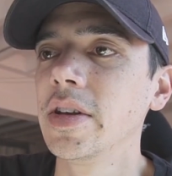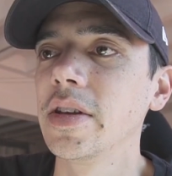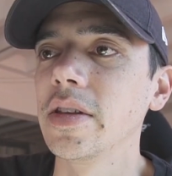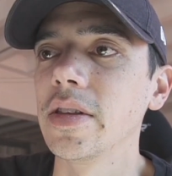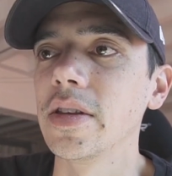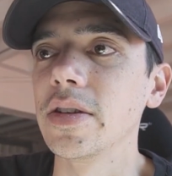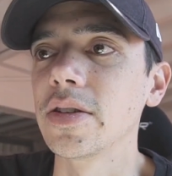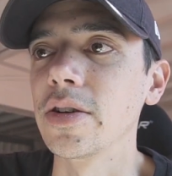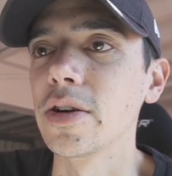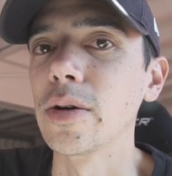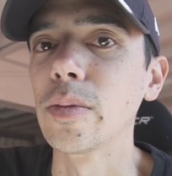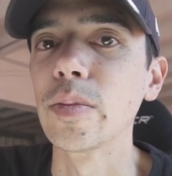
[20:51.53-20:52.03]

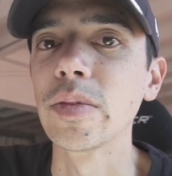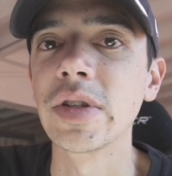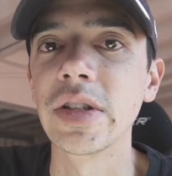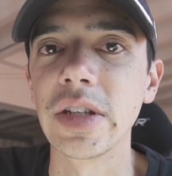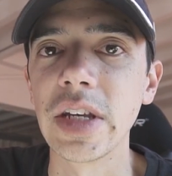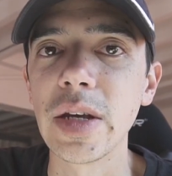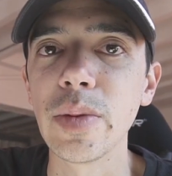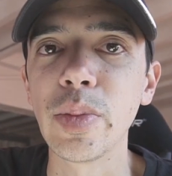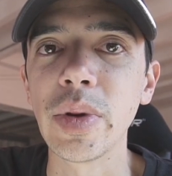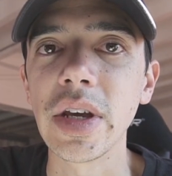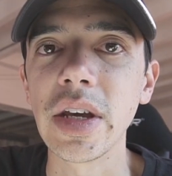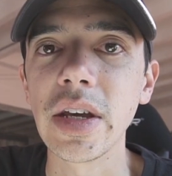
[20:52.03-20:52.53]
the term
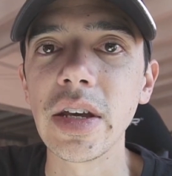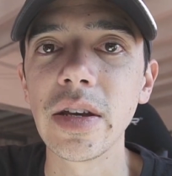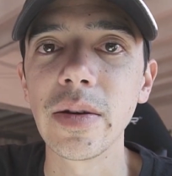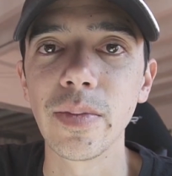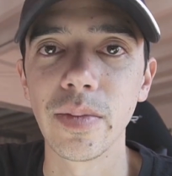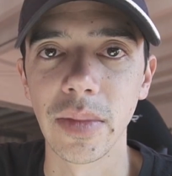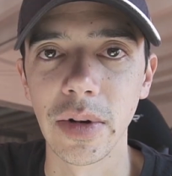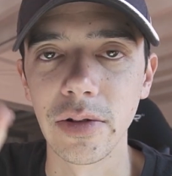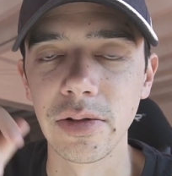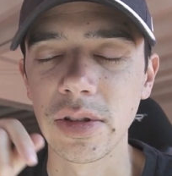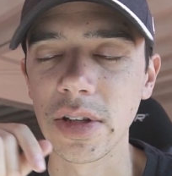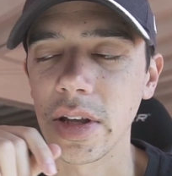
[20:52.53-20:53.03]
CP,
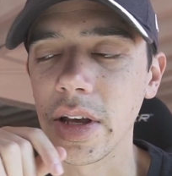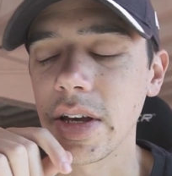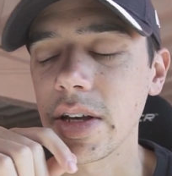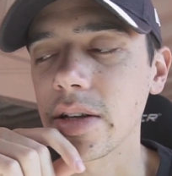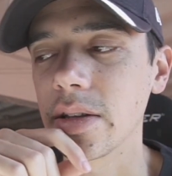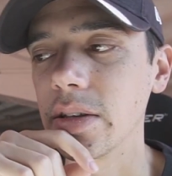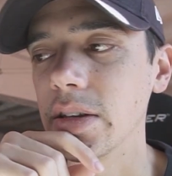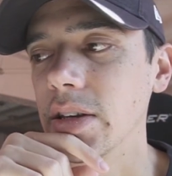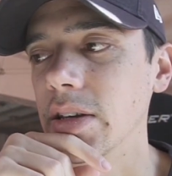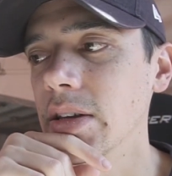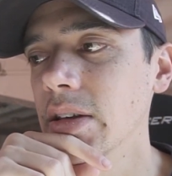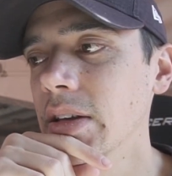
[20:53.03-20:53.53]
most
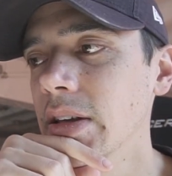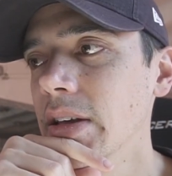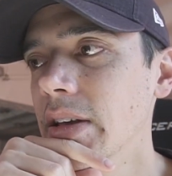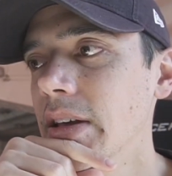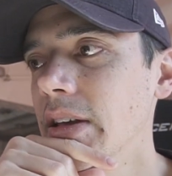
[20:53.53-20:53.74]
likely.